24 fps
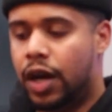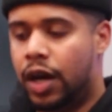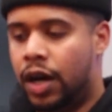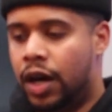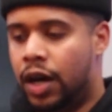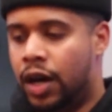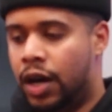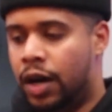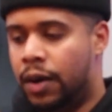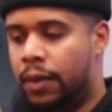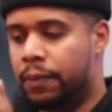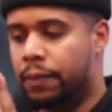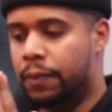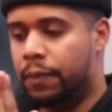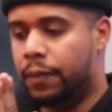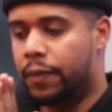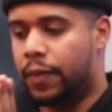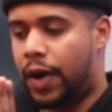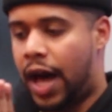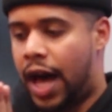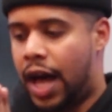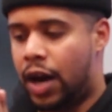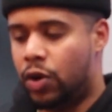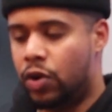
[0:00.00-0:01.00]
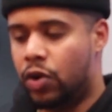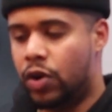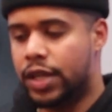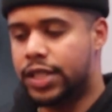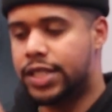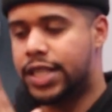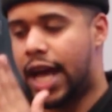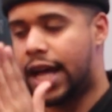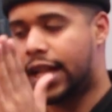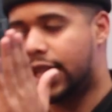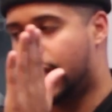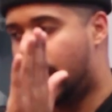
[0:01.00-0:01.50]
I don't know
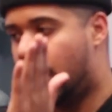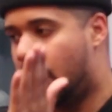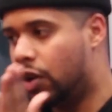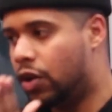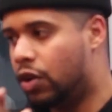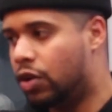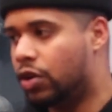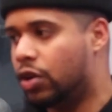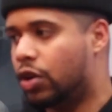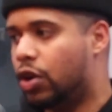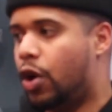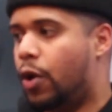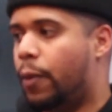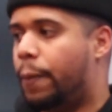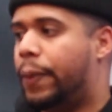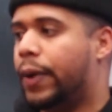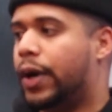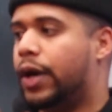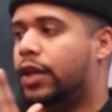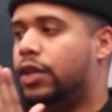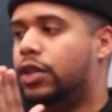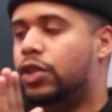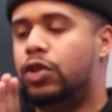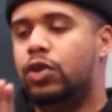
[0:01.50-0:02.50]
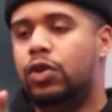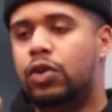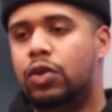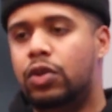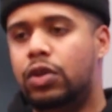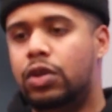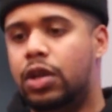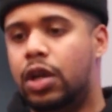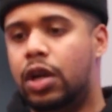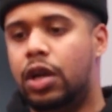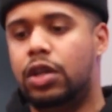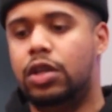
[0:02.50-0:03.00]
exactly how long ago, but
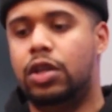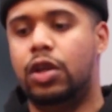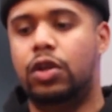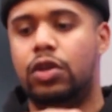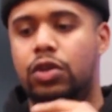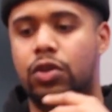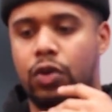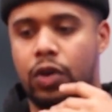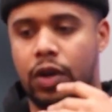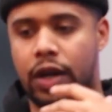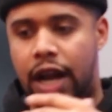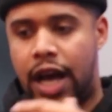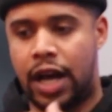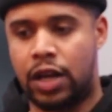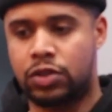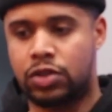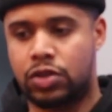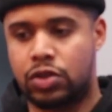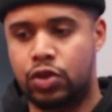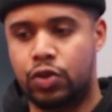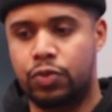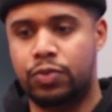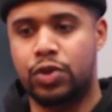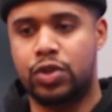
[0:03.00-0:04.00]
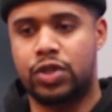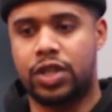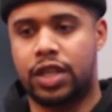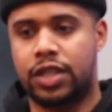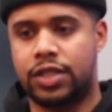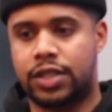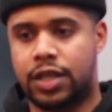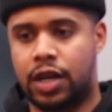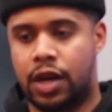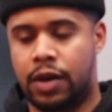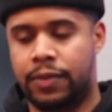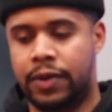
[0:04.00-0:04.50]
you announced new music
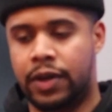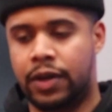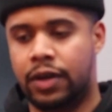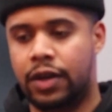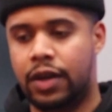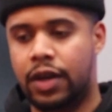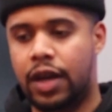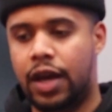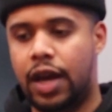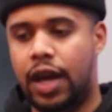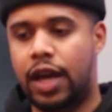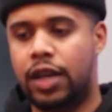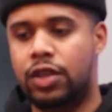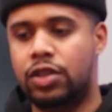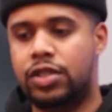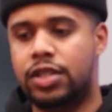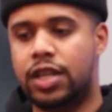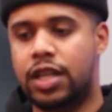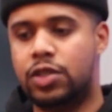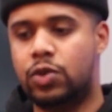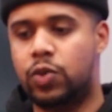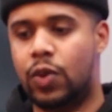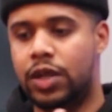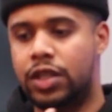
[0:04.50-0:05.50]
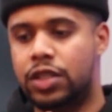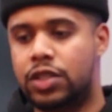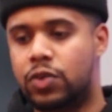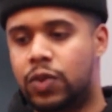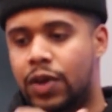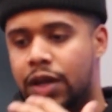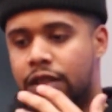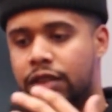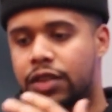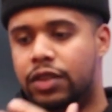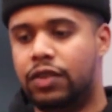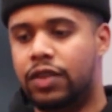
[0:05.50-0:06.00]
is coming, and you said
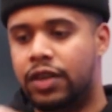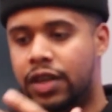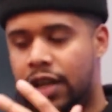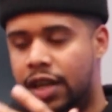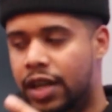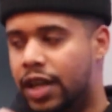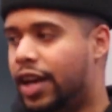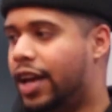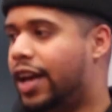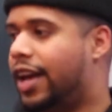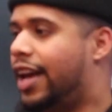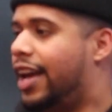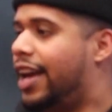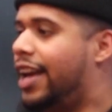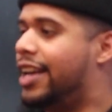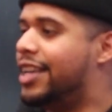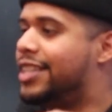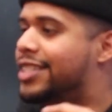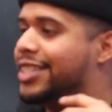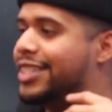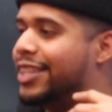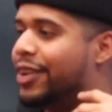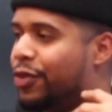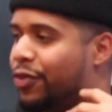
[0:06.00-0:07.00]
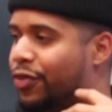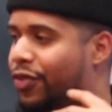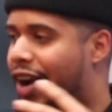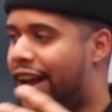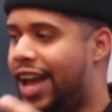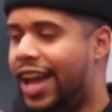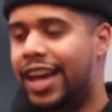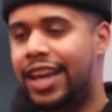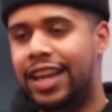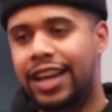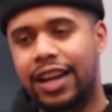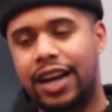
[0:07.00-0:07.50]
2023 is the
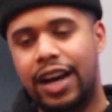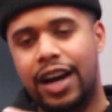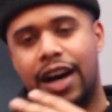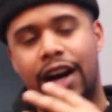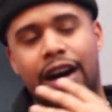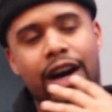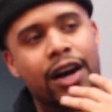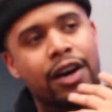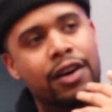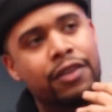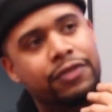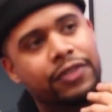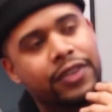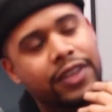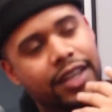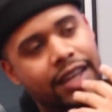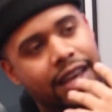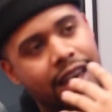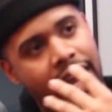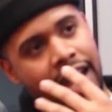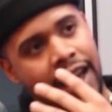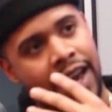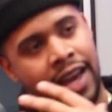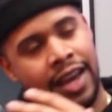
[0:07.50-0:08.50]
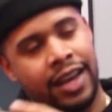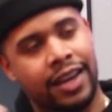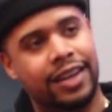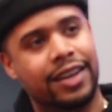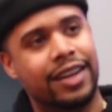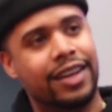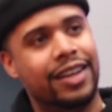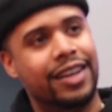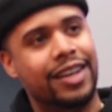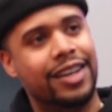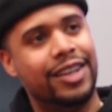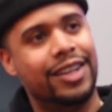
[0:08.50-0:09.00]
reign of King.
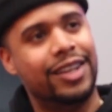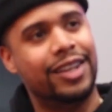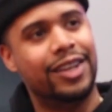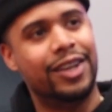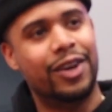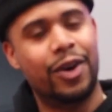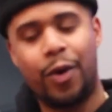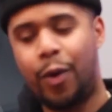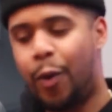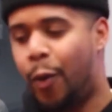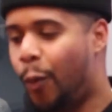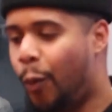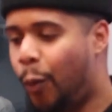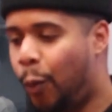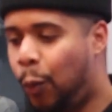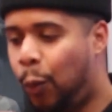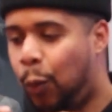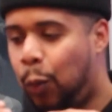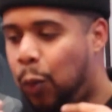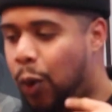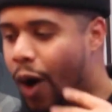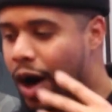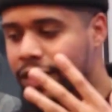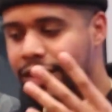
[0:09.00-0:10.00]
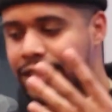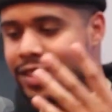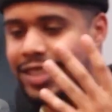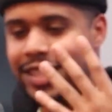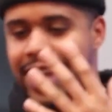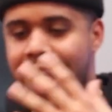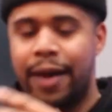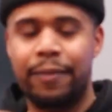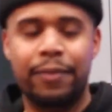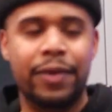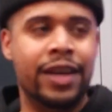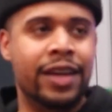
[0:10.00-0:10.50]
Period. What does
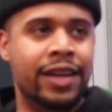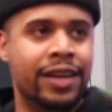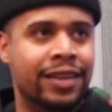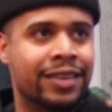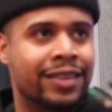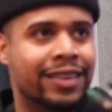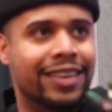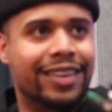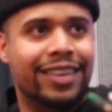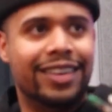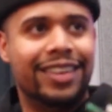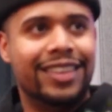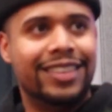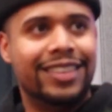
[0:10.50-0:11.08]
that mean?